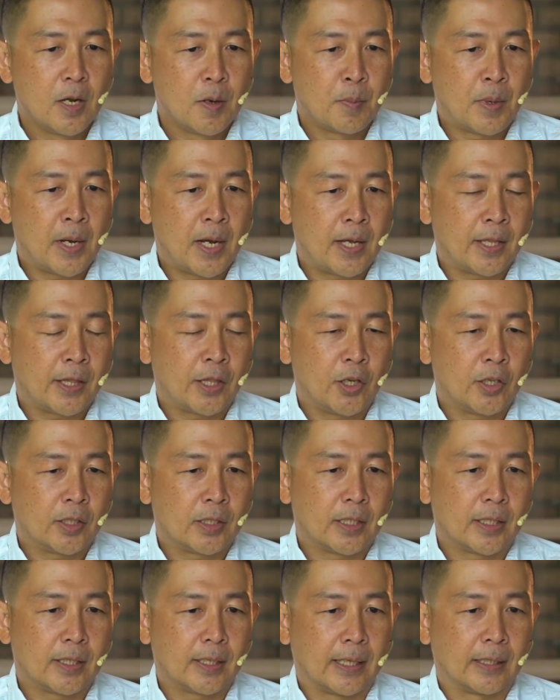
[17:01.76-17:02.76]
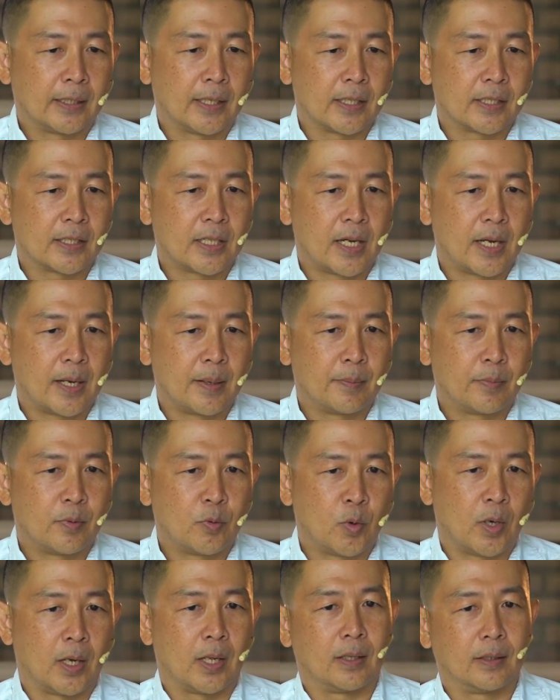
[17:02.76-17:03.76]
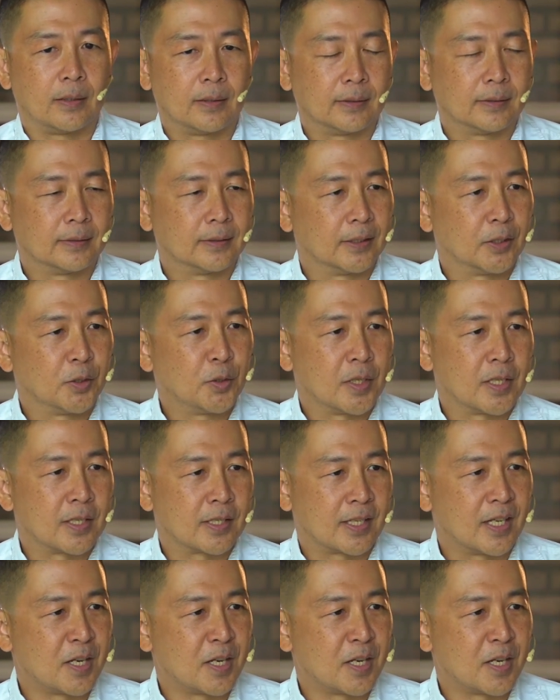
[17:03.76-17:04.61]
But I thought at that time, well, you know, it's